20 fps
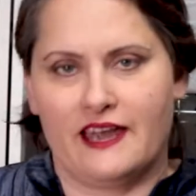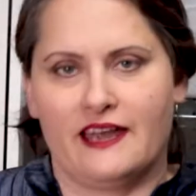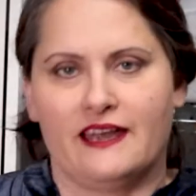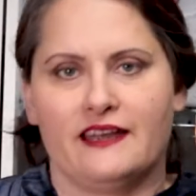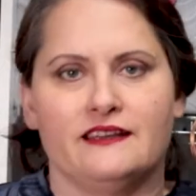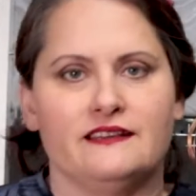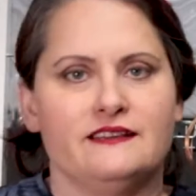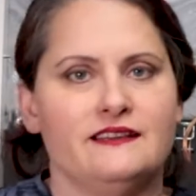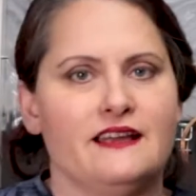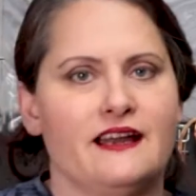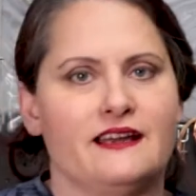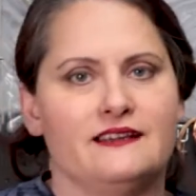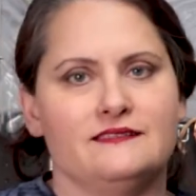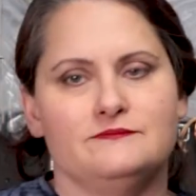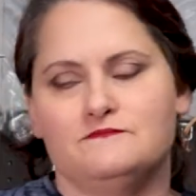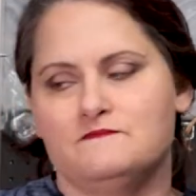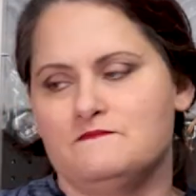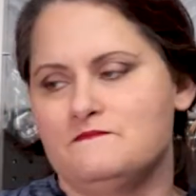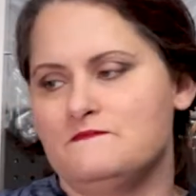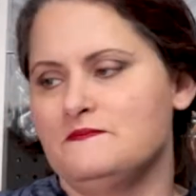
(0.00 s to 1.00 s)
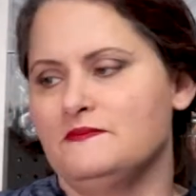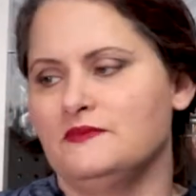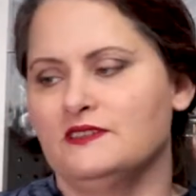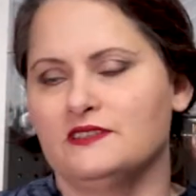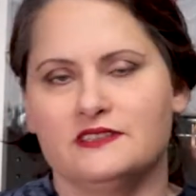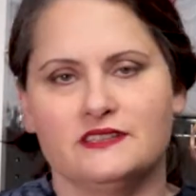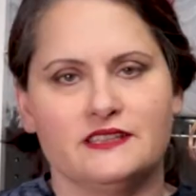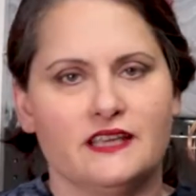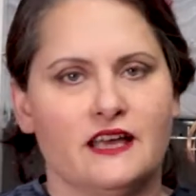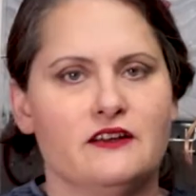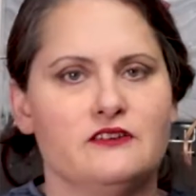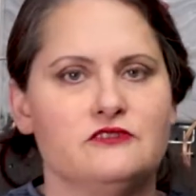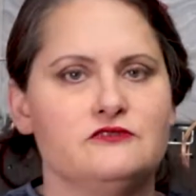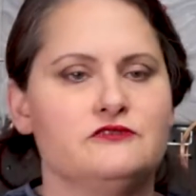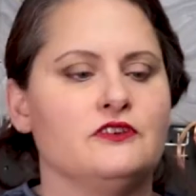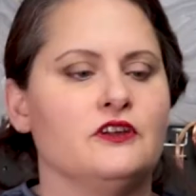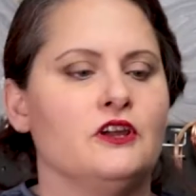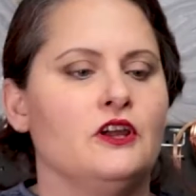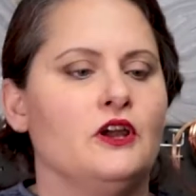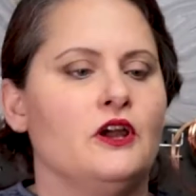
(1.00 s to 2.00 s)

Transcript: I, I love